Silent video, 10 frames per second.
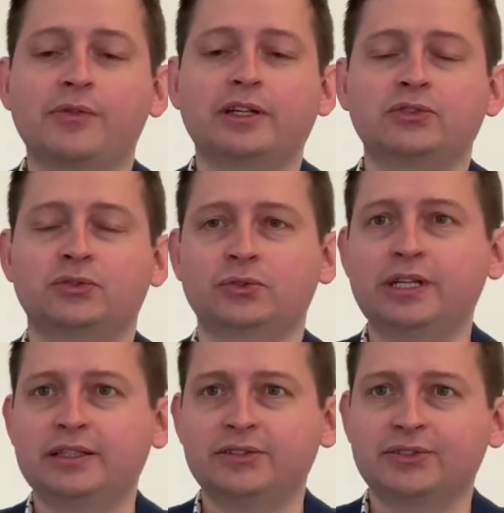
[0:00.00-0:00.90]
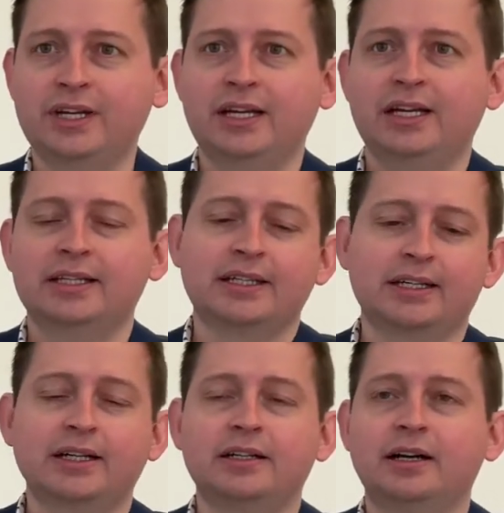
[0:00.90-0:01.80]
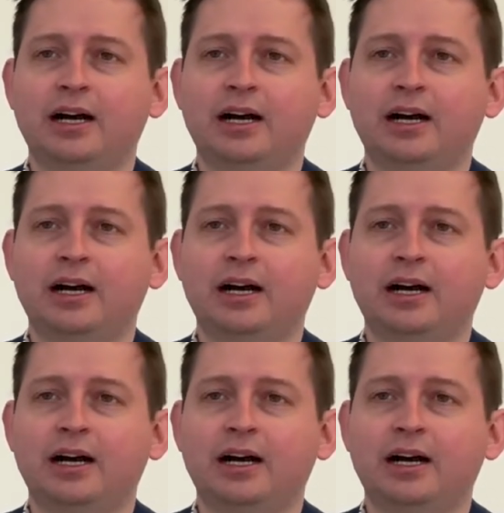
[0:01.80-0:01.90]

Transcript: that students get a,